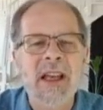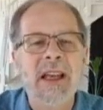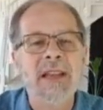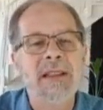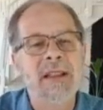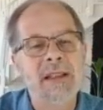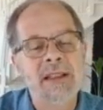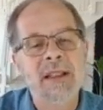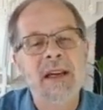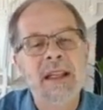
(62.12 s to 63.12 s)
is the
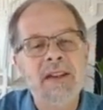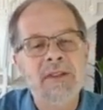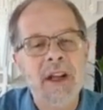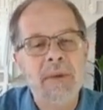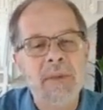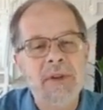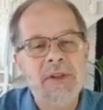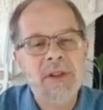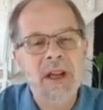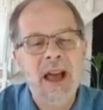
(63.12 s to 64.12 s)
study of
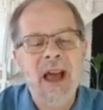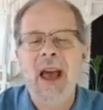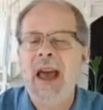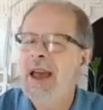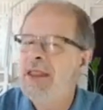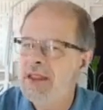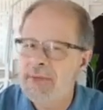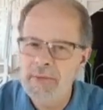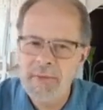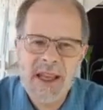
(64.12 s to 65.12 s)
numbers and the
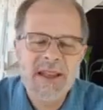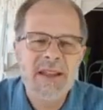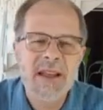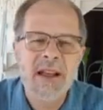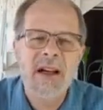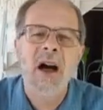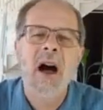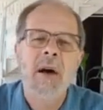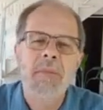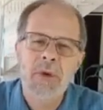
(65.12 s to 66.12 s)
basic
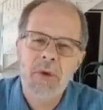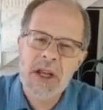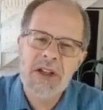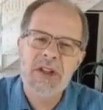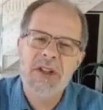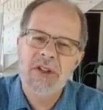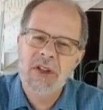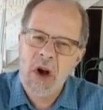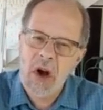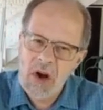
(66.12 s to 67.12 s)
operations
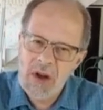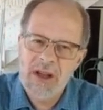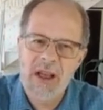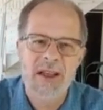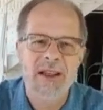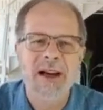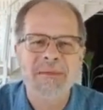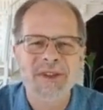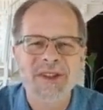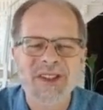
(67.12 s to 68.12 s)
on
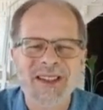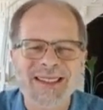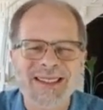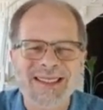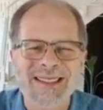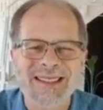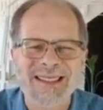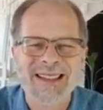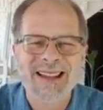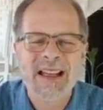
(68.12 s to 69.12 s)
numbers.
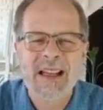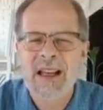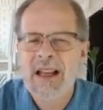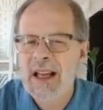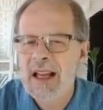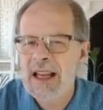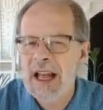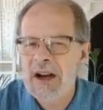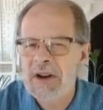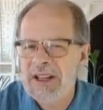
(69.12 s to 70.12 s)

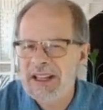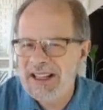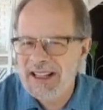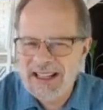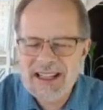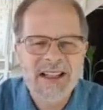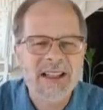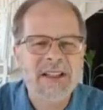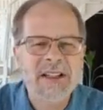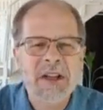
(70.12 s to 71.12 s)
Now, in
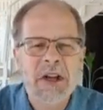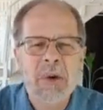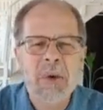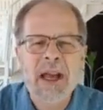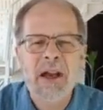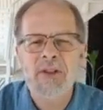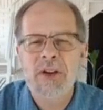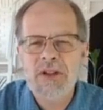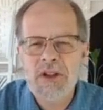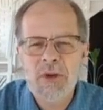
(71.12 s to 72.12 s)
English, we have
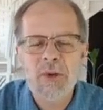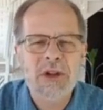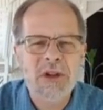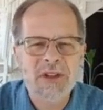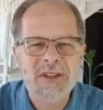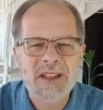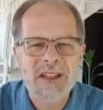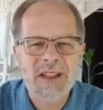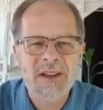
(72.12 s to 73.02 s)
2 words